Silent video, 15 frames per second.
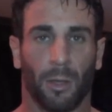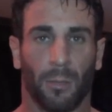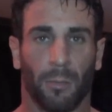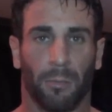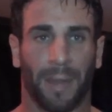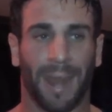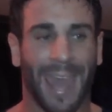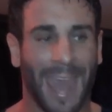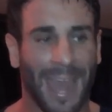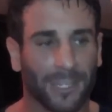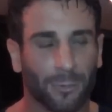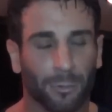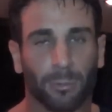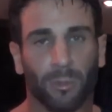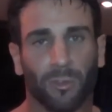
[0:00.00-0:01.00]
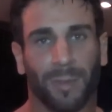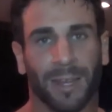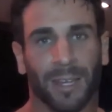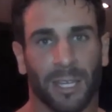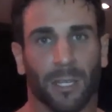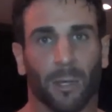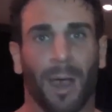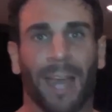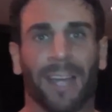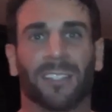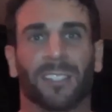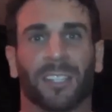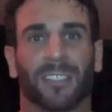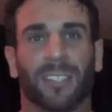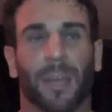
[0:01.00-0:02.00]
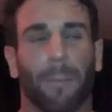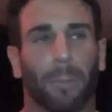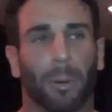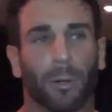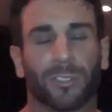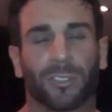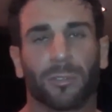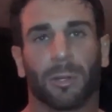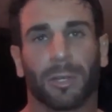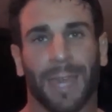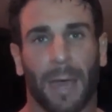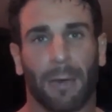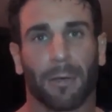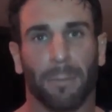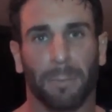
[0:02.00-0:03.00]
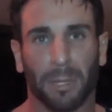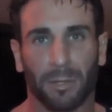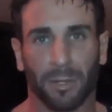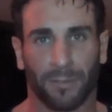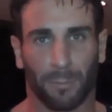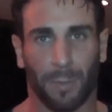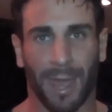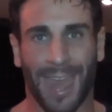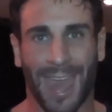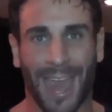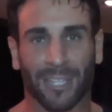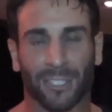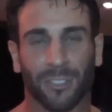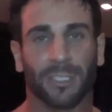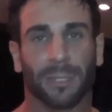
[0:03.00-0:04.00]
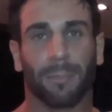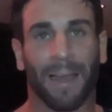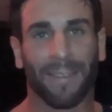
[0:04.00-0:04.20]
But I had to remove my ego. I had to accept personal accountability for my actions and my